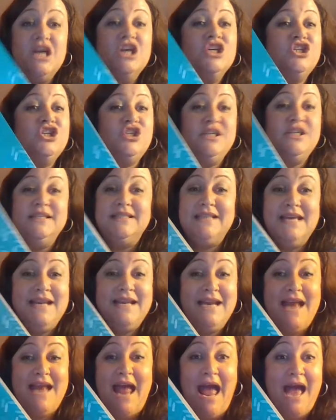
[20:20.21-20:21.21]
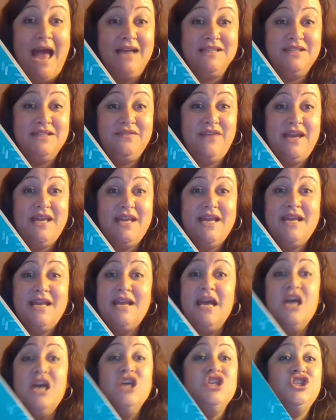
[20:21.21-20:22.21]
She's getting activated.
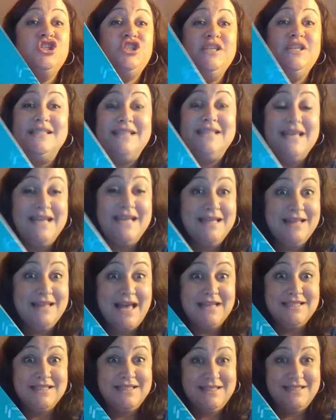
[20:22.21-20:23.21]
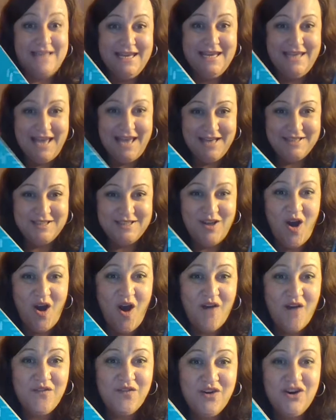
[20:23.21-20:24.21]
She's getting that say yes
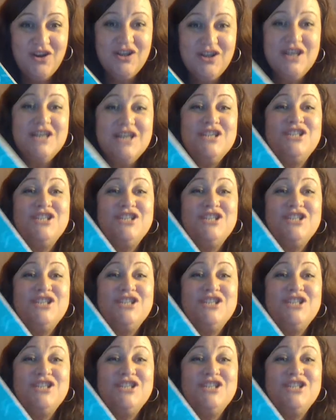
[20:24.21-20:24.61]
offer.